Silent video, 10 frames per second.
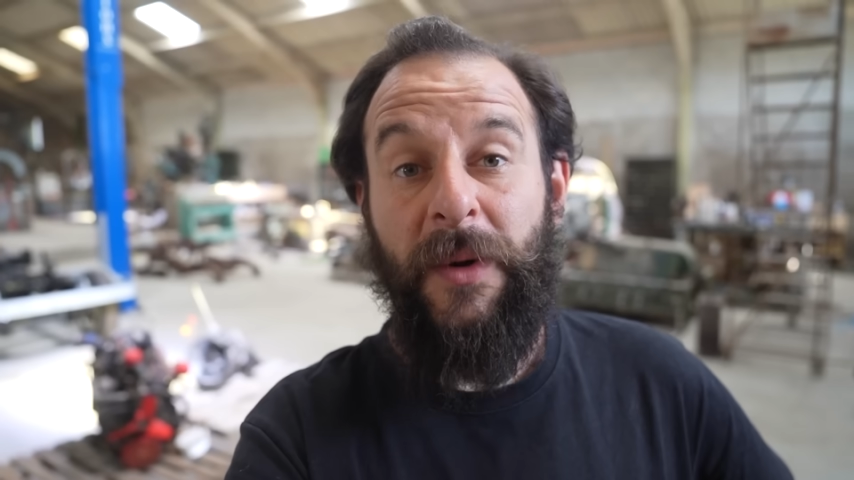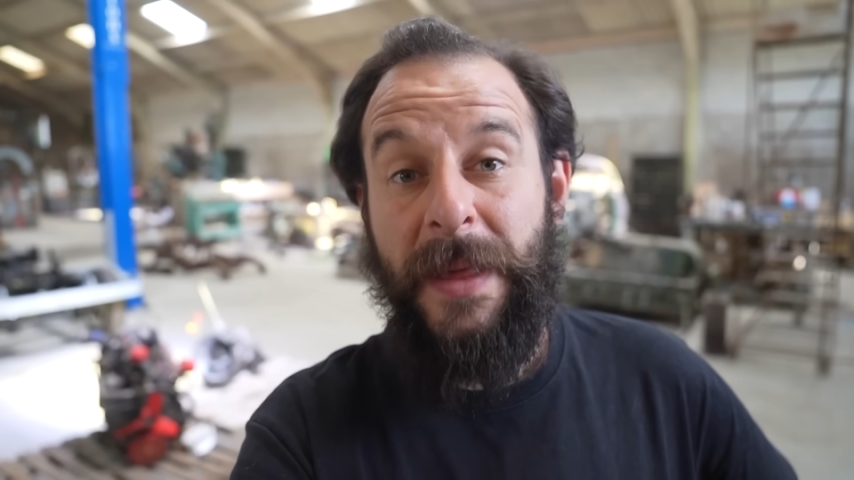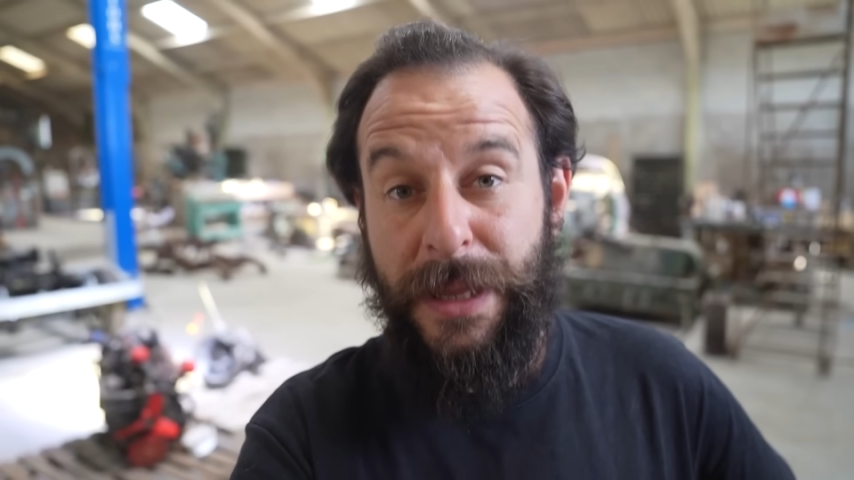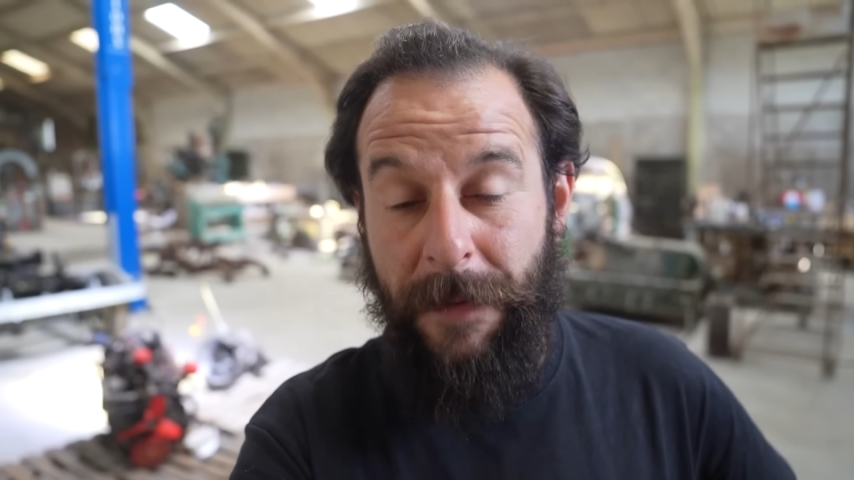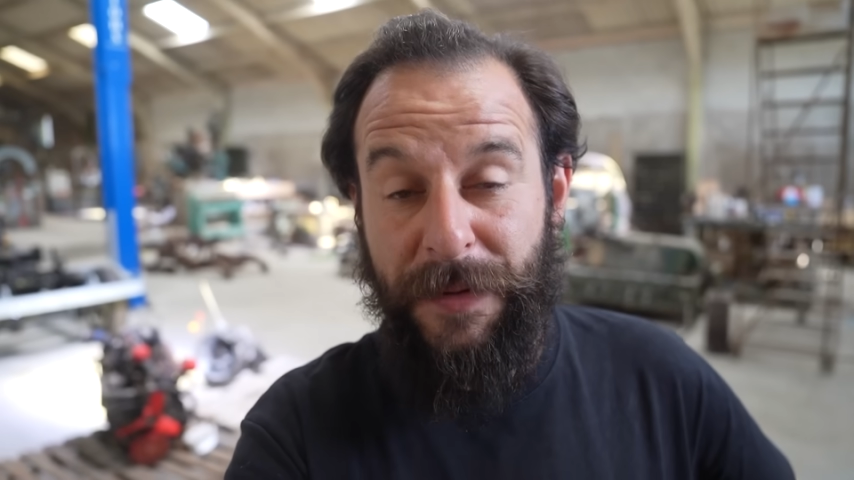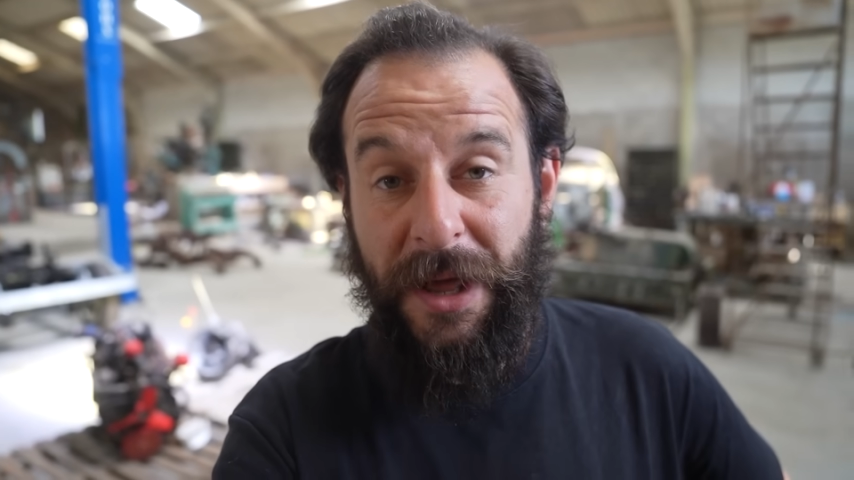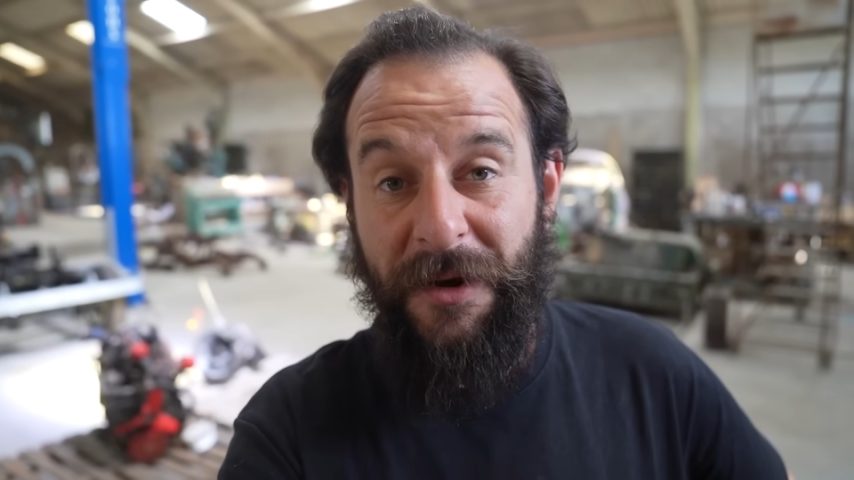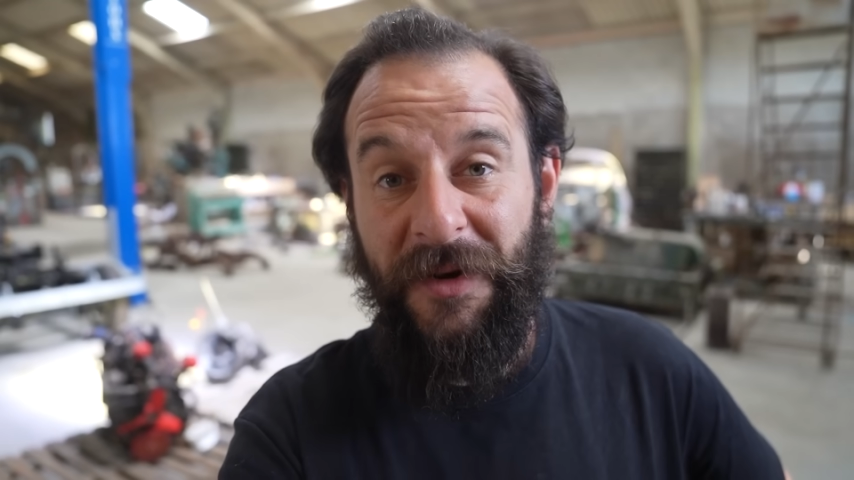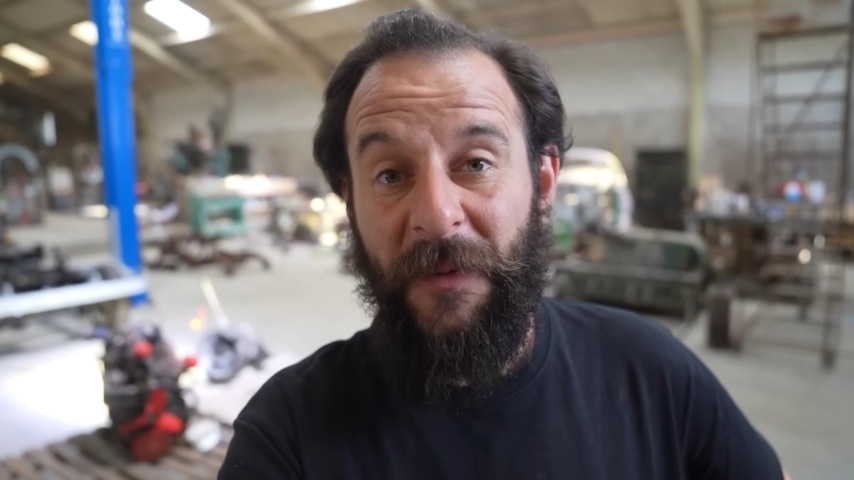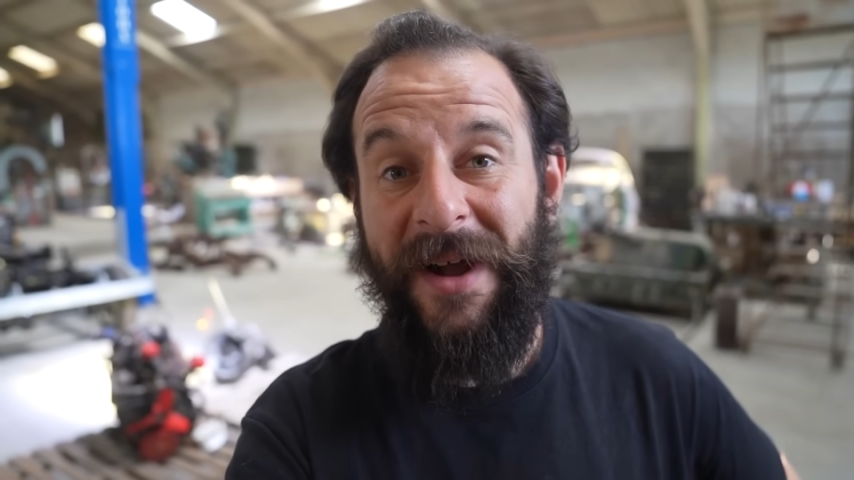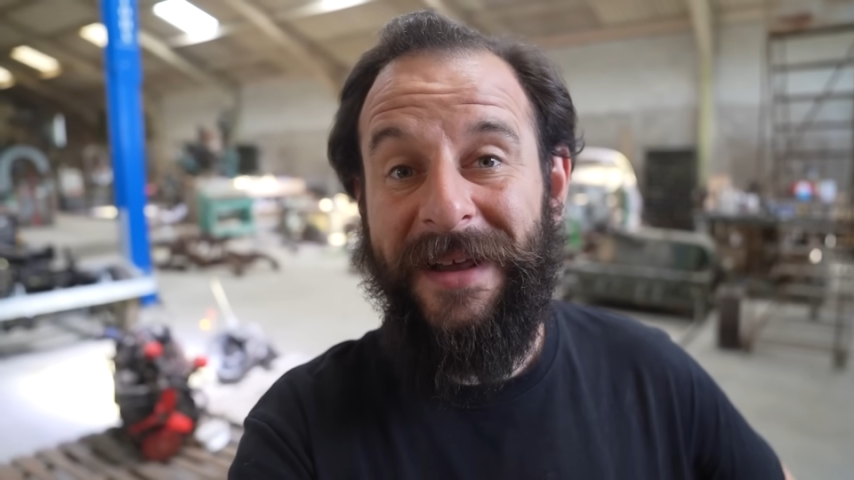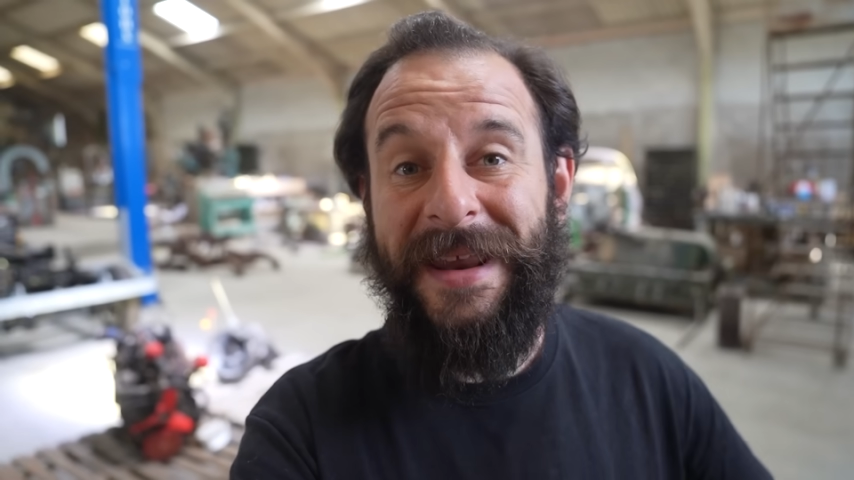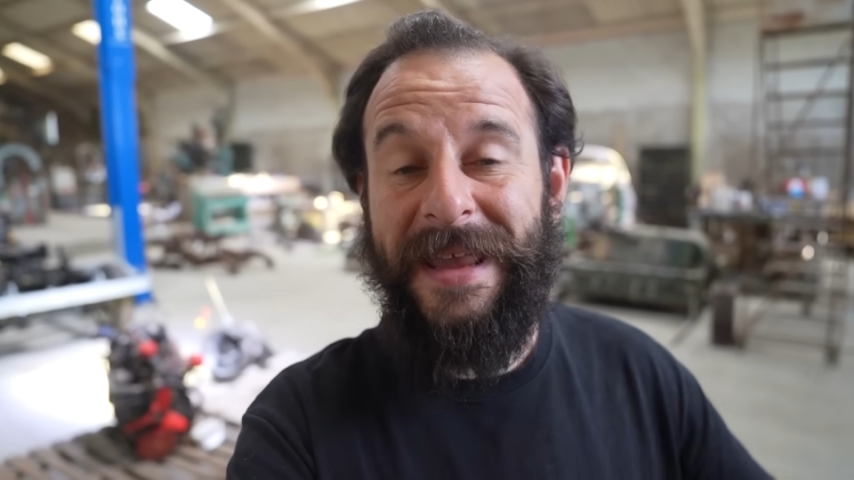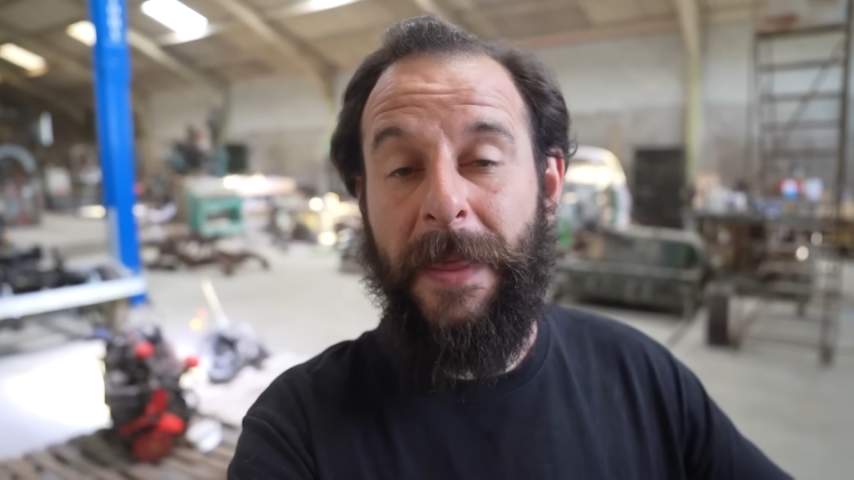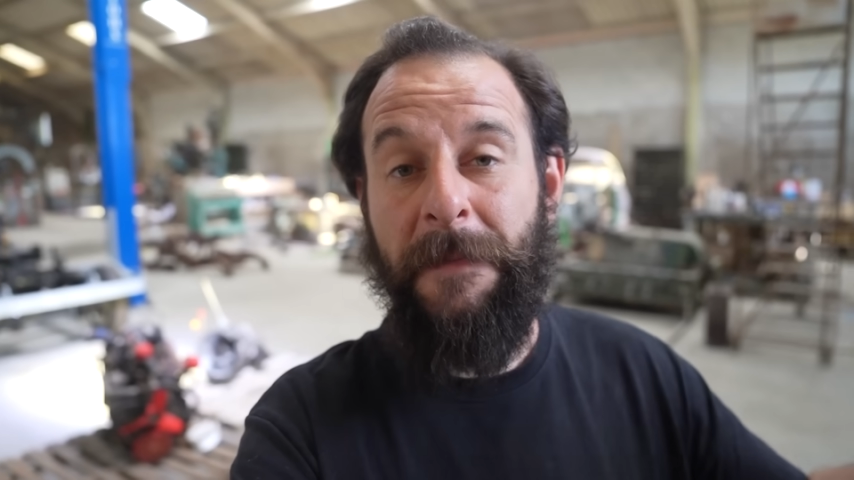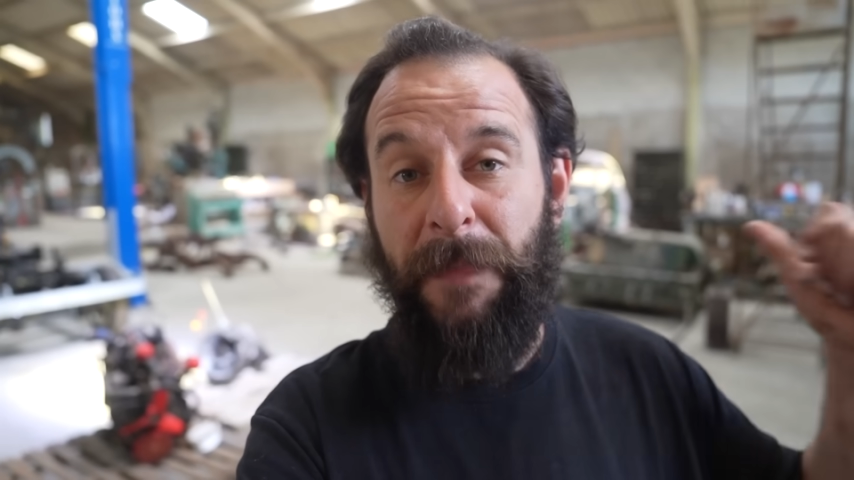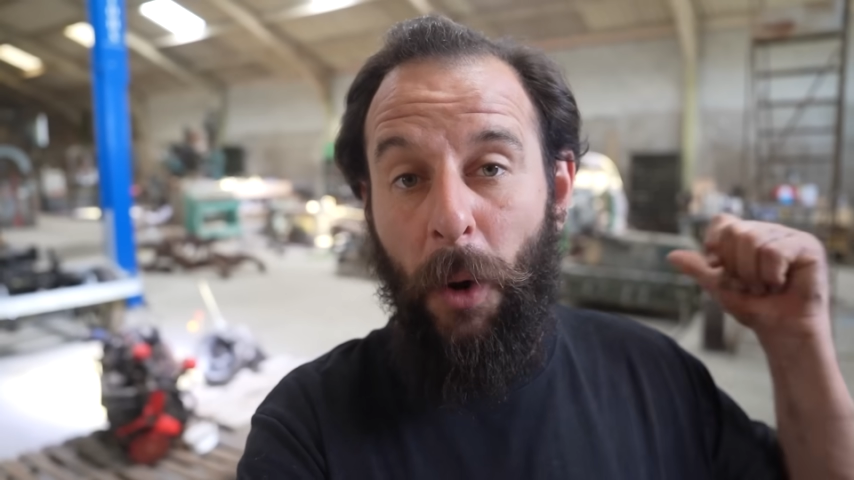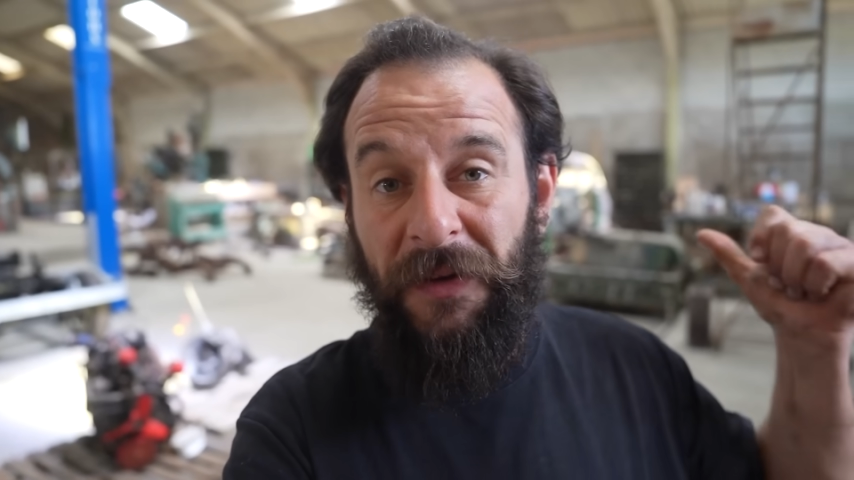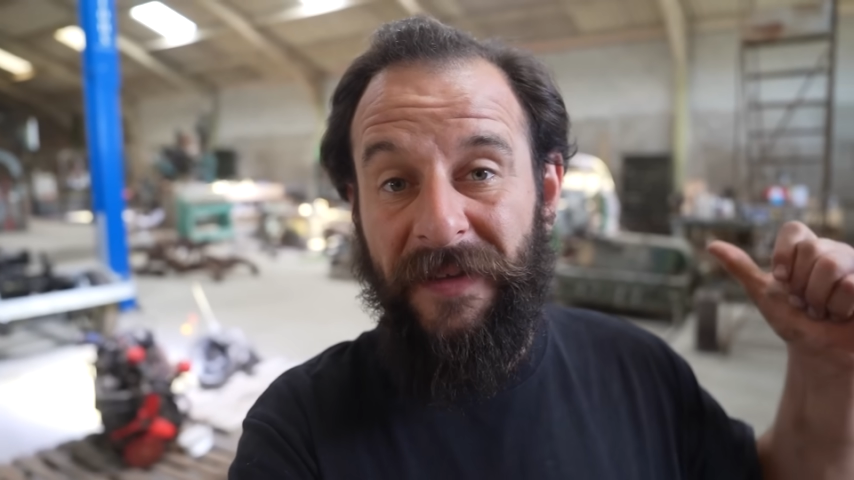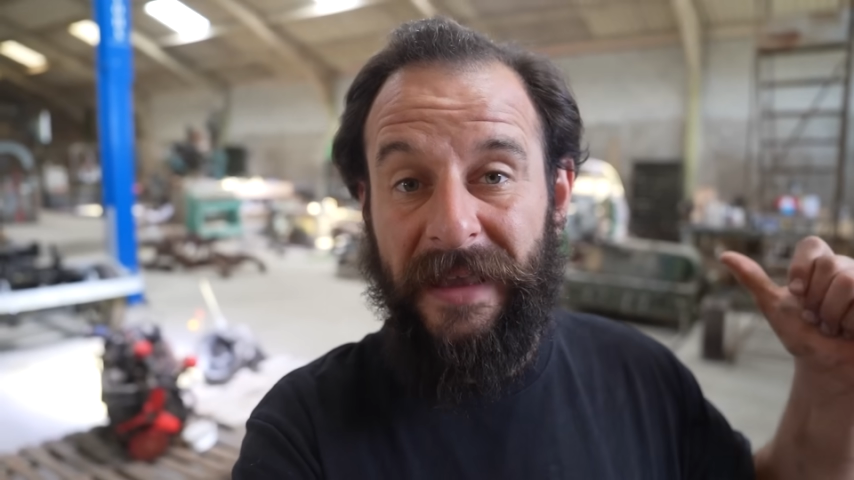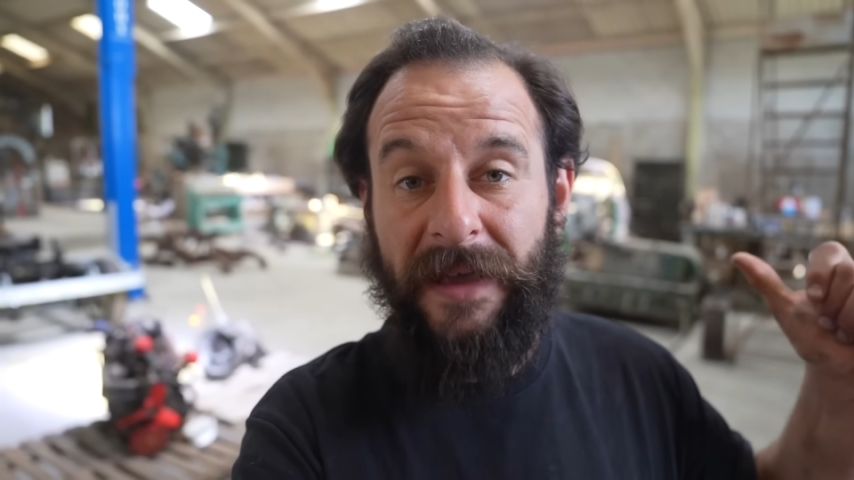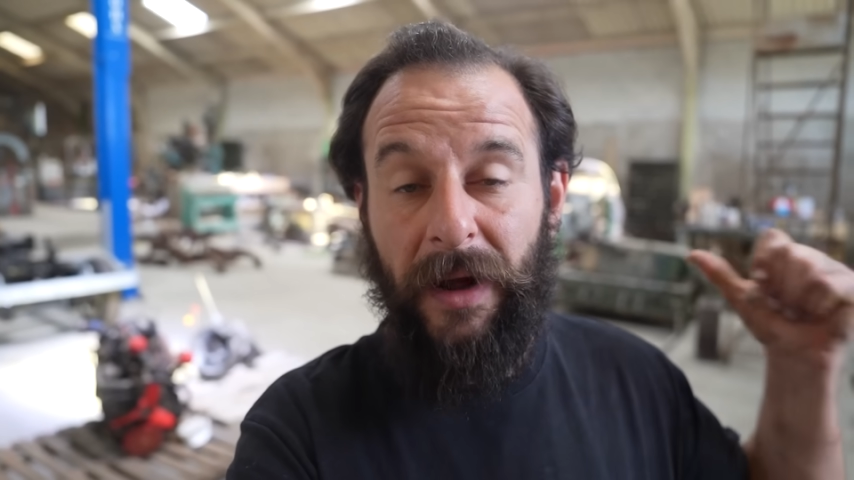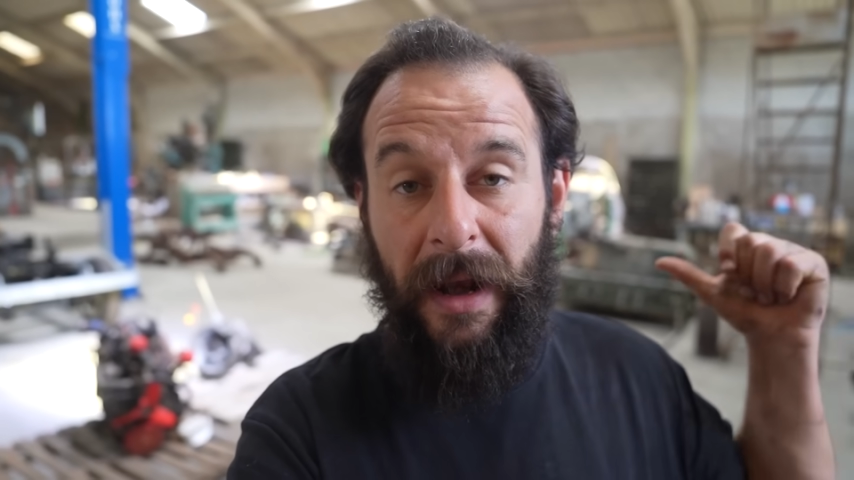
in this episode, we are going to get them bolted together,